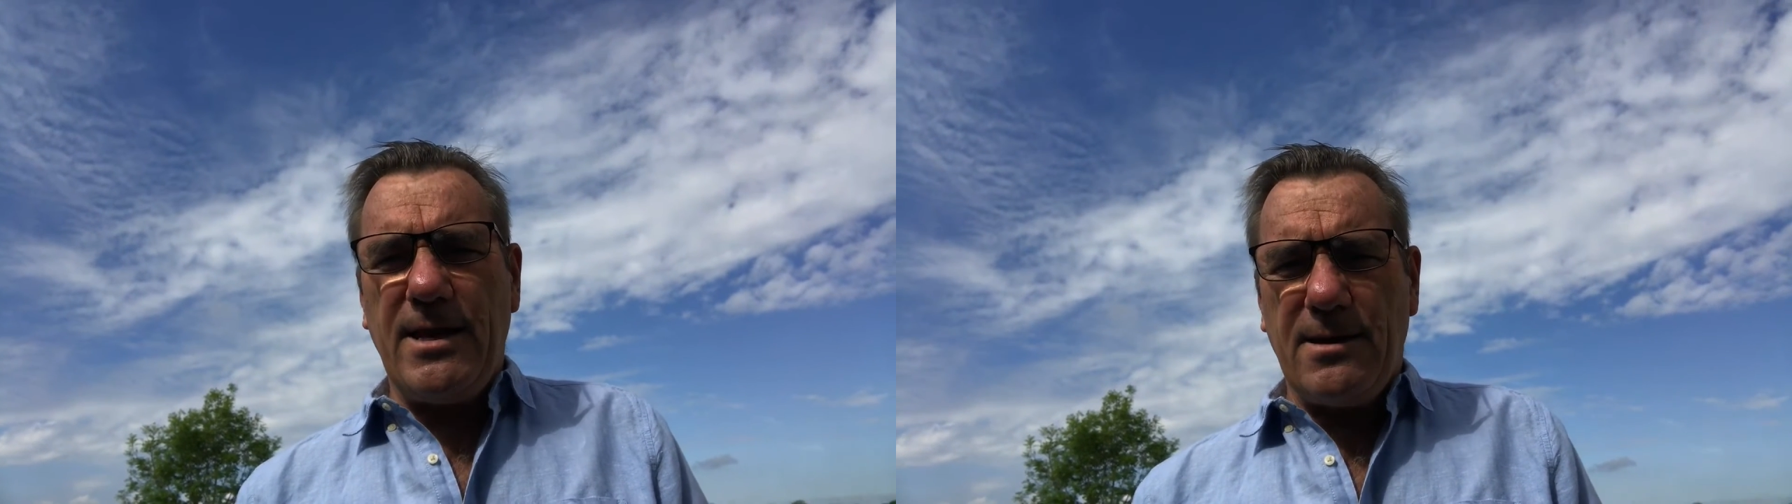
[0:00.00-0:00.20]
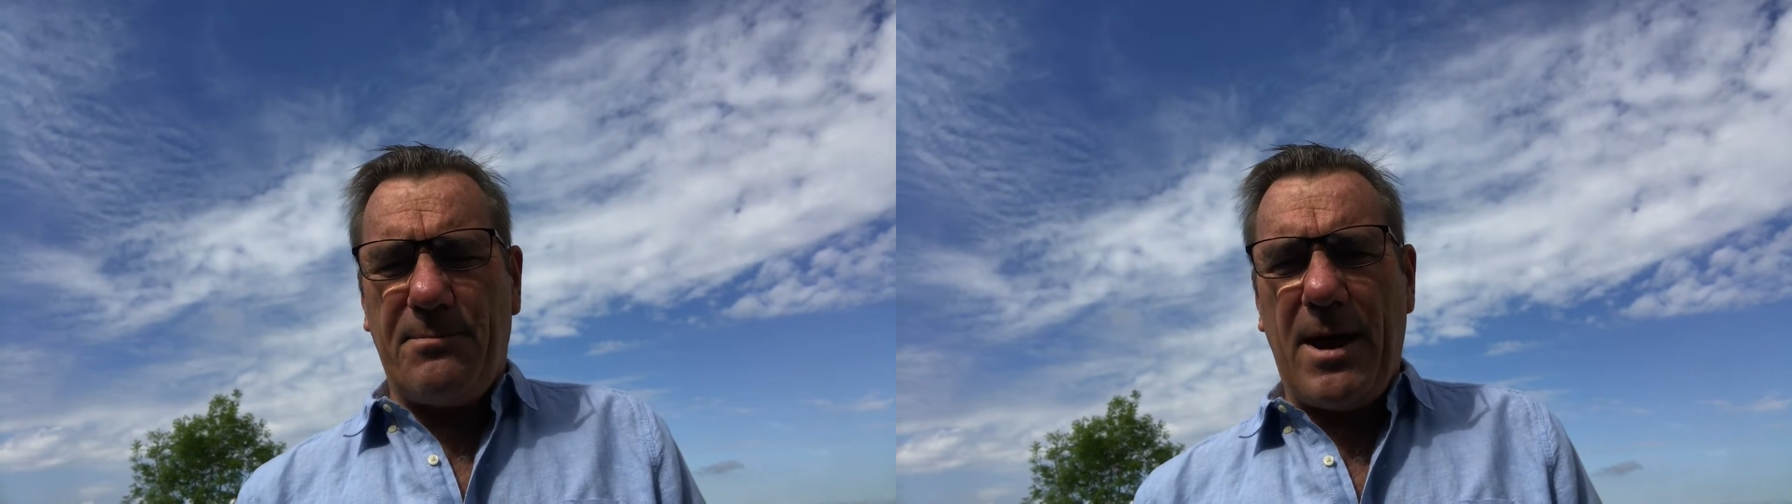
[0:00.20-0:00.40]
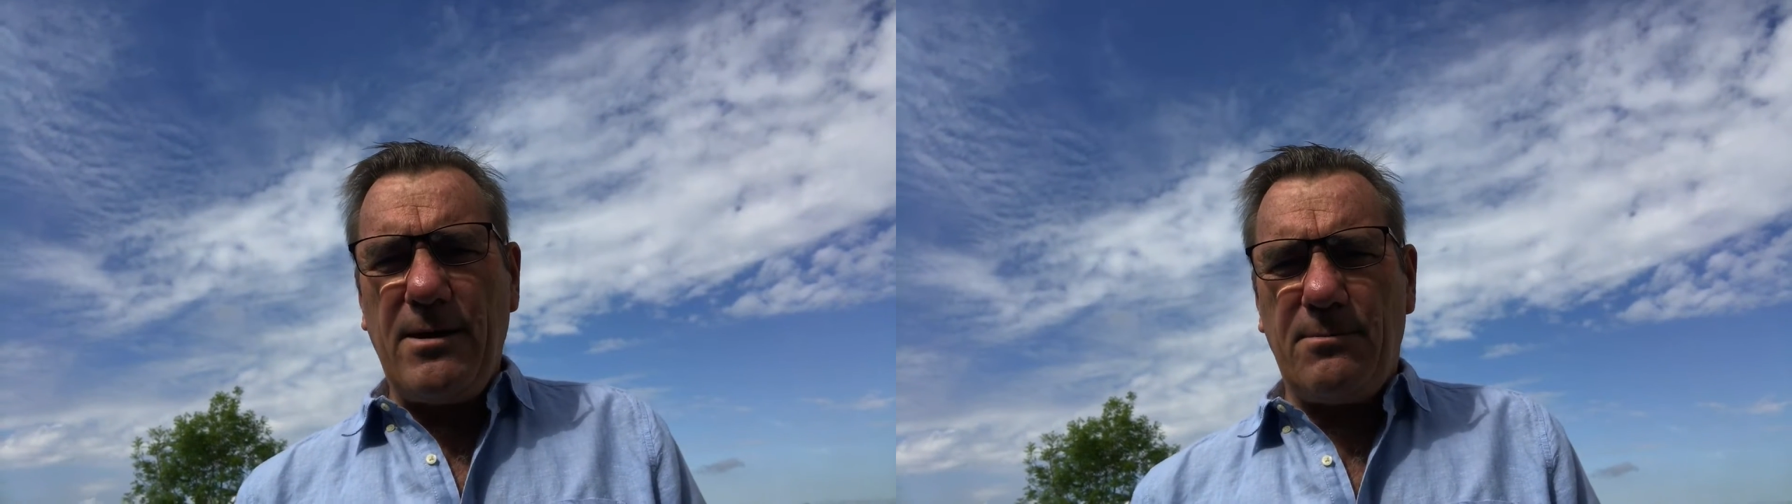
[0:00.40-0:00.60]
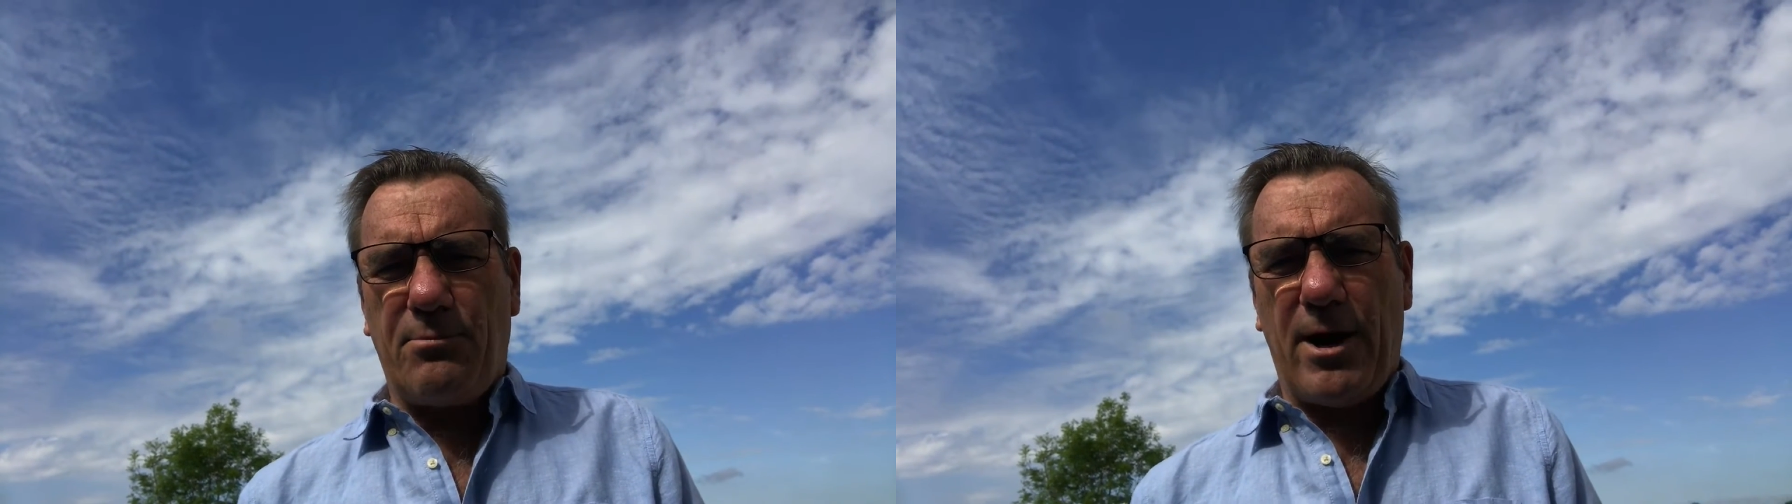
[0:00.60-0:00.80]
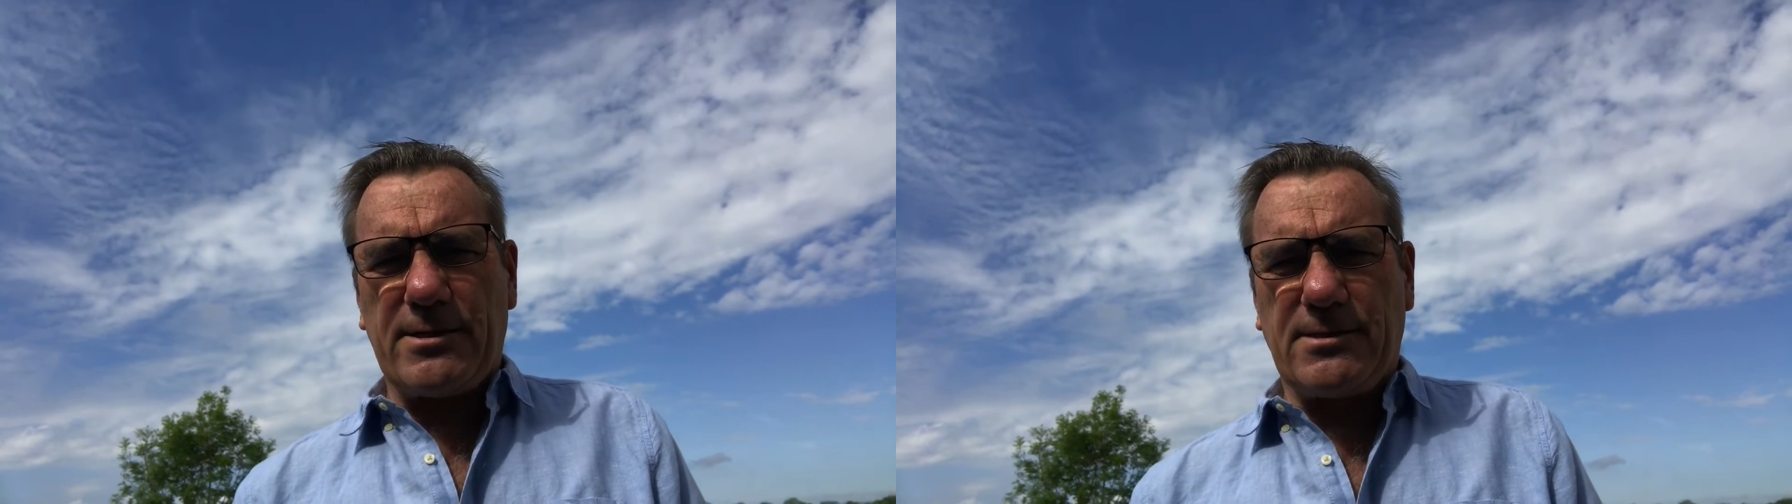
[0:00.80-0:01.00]

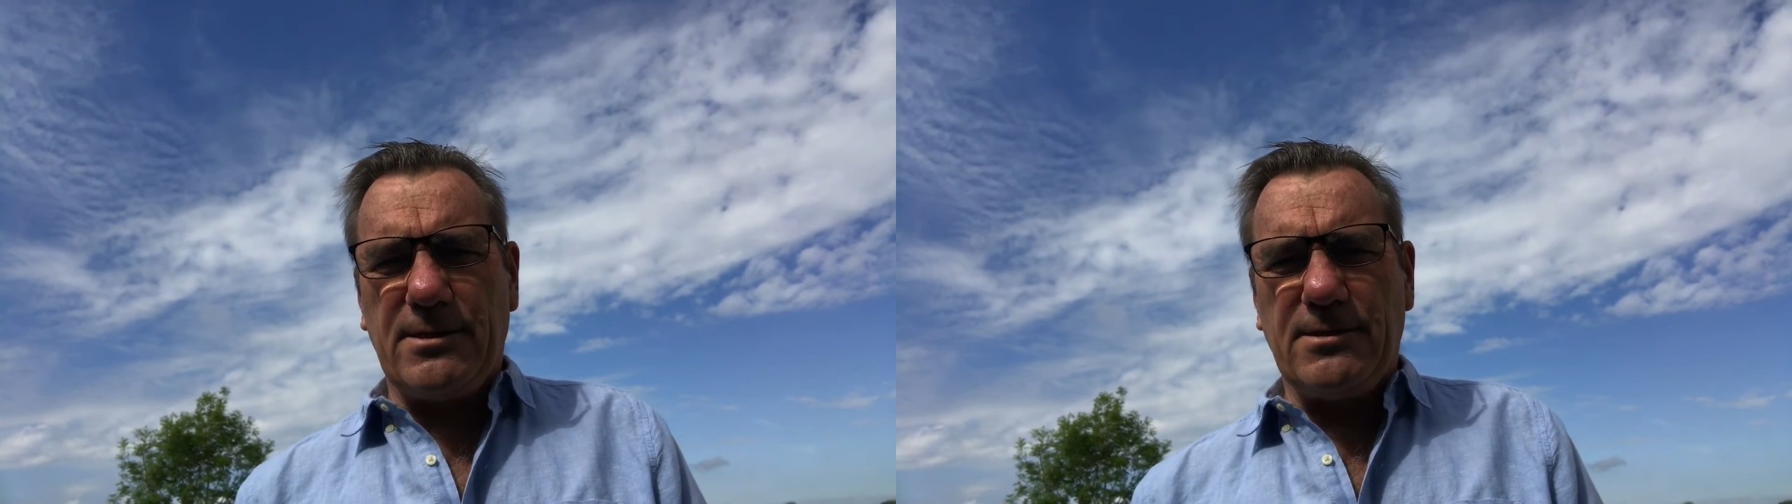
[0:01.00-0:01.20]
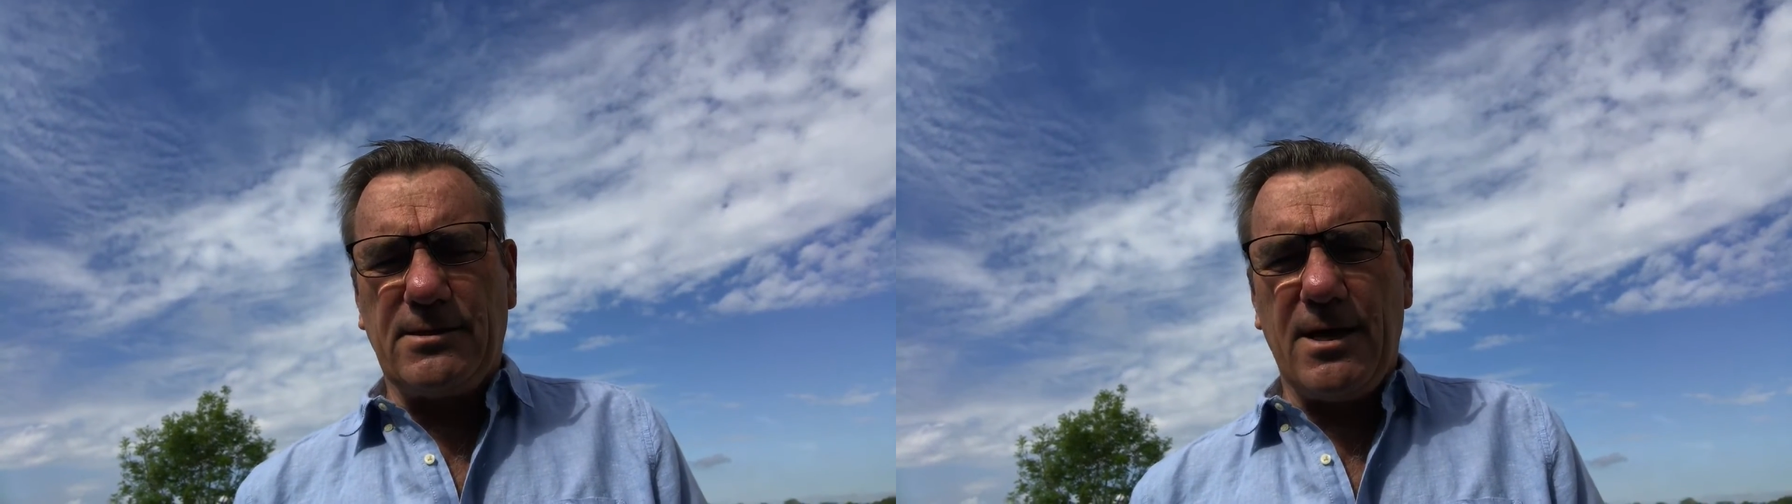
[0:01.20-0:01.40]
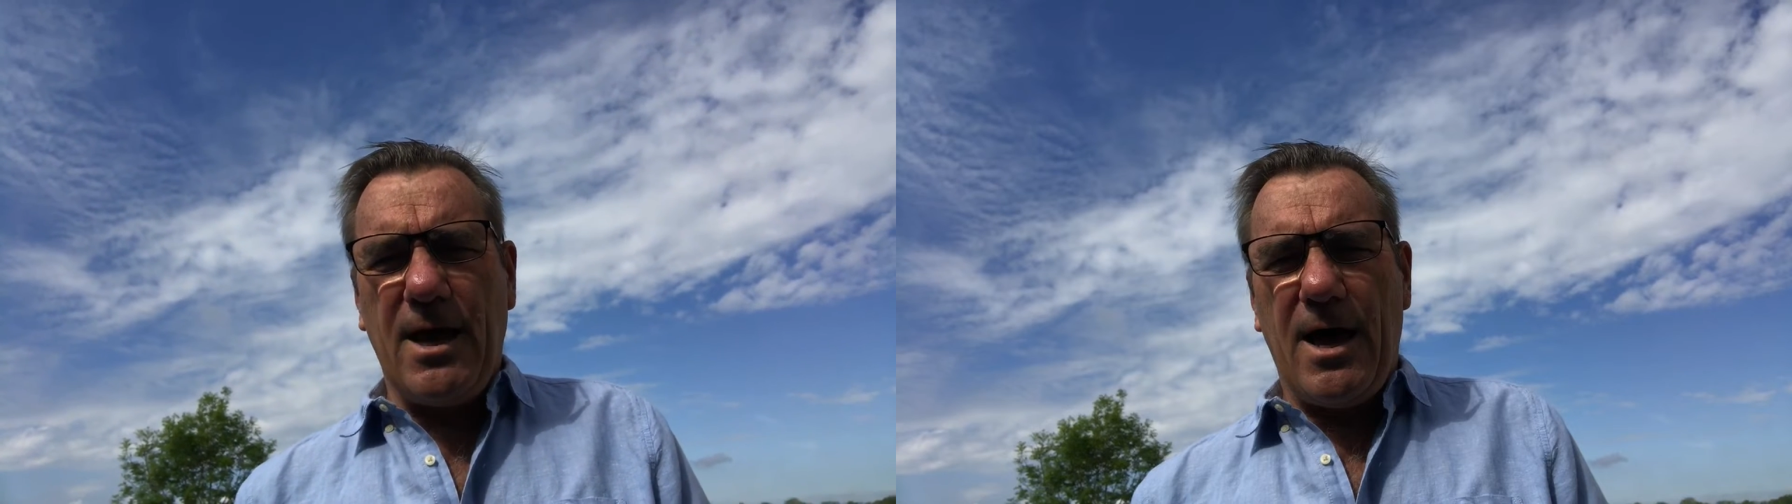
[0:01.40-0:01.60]
independent practices